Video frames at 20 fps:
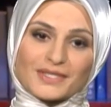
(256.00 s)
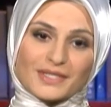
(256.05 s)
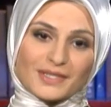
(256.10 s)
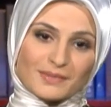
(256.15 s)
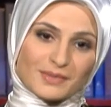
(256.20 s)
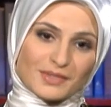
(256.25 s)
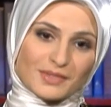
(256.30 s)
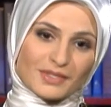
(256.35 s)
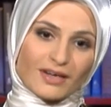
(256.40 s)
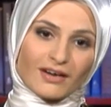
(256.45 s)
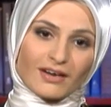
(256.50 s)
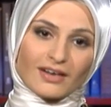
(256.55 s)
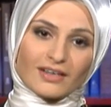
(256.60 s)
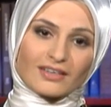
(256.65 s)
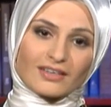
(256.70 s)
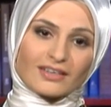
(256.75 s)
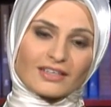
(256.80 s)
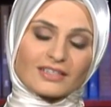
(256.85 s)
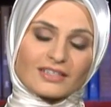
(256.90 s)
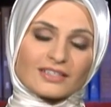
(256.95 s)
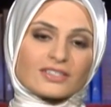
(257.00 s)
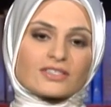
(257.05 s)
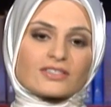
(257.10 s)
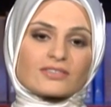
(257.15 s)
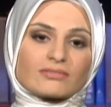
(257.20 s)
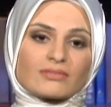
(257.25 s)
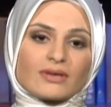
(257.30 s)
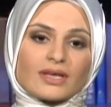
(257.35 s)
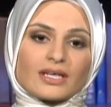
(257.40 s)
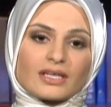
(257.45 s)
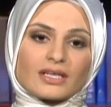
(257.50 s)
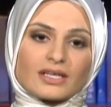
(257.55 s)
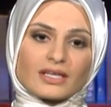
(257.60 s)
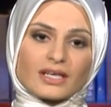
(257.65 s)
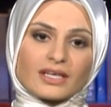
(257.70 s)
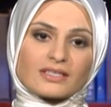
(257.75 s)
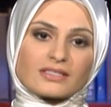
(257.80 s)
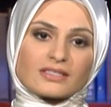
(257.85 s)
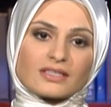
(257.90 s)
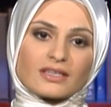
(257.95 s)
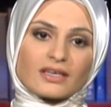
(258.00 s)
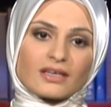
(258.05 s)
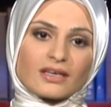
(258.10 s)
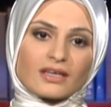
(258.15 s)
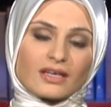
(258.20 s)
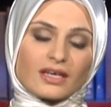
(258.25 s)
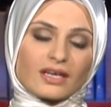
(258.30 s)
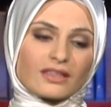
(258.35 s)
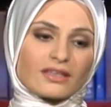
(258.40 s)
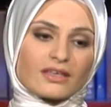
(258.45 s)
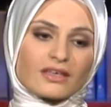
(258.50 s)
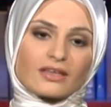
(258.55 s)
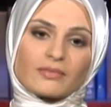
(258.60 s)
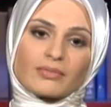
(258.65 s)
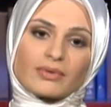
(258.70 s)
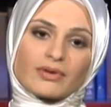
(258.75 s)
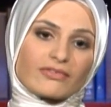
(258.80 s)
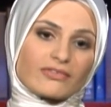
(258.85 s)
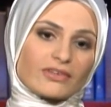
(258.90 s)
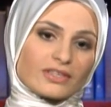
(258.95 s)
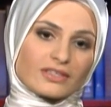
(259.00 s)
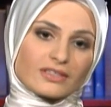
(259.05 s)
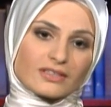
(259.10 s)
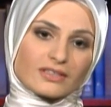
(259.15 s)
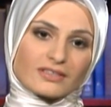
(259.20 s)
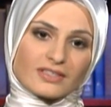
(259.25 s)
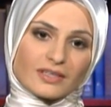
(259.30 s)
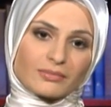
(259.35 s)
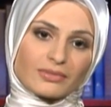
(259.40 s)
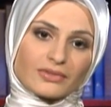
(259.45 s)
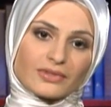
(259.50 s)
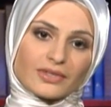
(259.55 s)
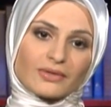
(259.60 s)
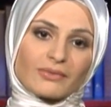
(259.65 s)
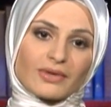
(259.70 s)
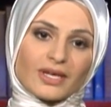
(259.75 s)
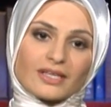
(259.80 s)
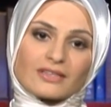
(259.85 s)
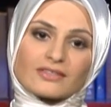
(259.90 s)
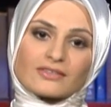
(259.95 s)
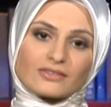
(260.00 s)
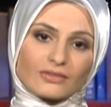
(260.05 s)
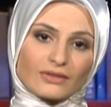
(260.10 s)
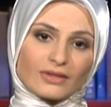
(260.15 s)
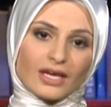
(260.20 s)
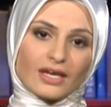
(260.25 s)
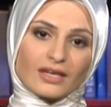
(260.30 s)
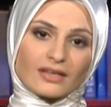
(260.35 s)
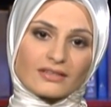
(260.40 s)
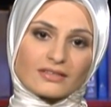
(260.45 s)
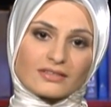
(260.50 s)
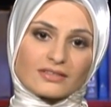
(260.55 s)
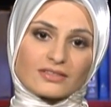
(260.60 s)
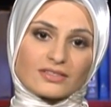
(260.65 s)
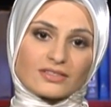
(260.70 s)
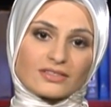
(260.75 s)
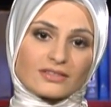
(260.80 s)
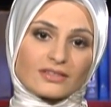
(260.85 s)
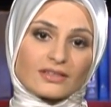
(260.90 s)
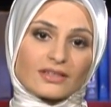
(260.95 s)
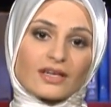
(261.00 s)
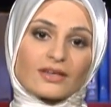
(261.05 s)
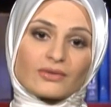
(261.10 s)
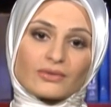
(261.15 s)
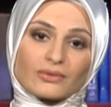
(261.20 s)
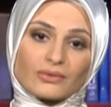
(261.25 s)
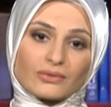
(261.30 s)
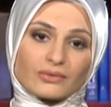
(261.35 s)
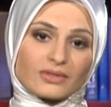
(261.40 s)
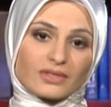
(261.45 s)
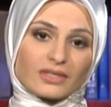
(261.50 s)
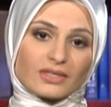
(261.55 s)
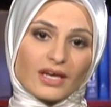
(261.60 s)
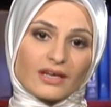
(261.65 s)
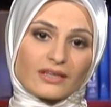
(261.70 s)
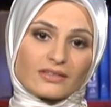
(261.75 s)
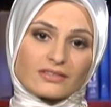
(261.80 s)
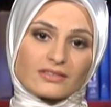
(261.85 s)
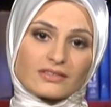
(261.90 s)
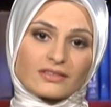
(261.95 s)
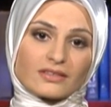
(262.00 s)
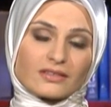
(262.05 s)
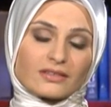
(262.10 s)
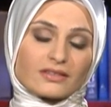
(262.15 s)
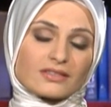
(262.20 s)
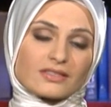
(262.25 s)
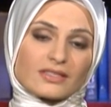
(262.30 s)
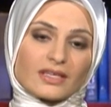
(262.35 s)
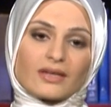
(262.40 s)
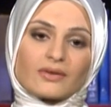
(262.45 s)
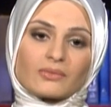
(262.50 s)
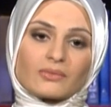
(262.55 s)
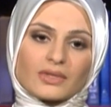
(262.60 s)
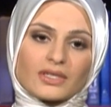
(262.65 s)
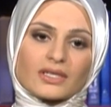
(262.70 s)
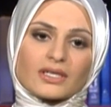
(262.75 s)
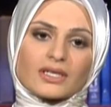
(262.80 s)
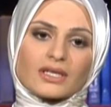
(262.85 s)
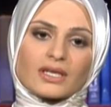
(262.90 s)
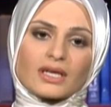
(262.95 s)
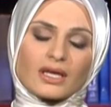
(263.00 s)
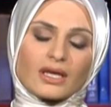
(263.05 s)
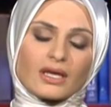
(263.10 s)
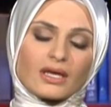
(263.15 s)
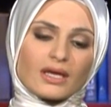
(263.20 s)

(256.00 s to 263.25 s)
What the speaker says: Muslims are and just recognizing, and I think a perfect exemplary way to do that is to just look at who Leah, Yassin, and Razan were.